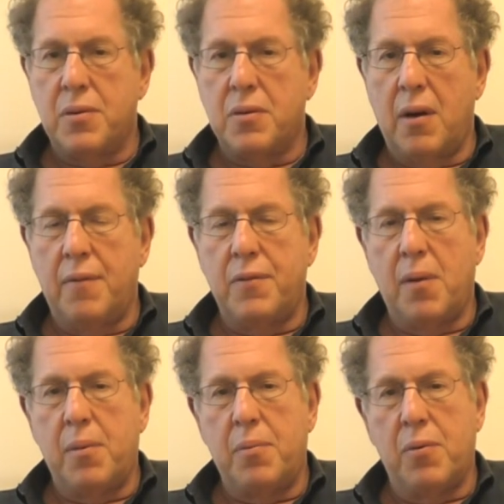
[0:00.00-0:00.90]
so I have
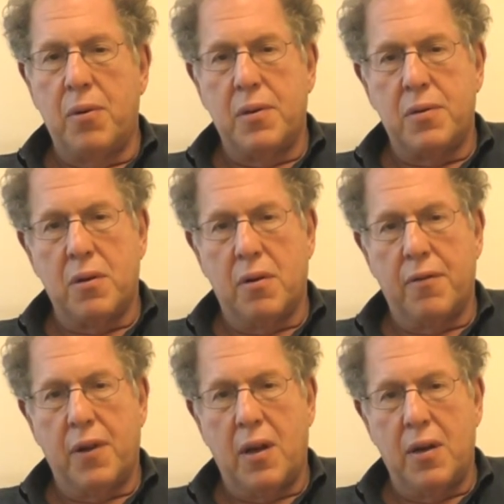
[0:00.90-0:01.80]
double board
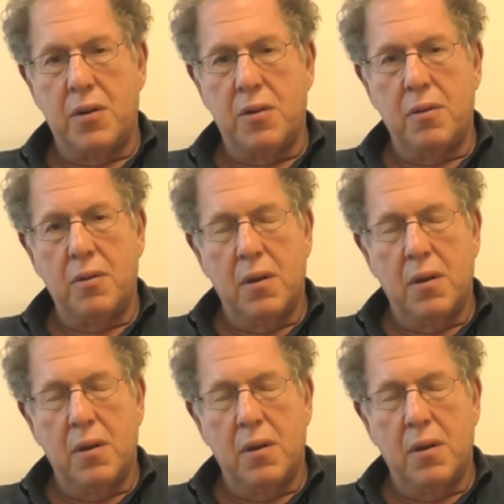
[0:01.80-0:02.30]
certification.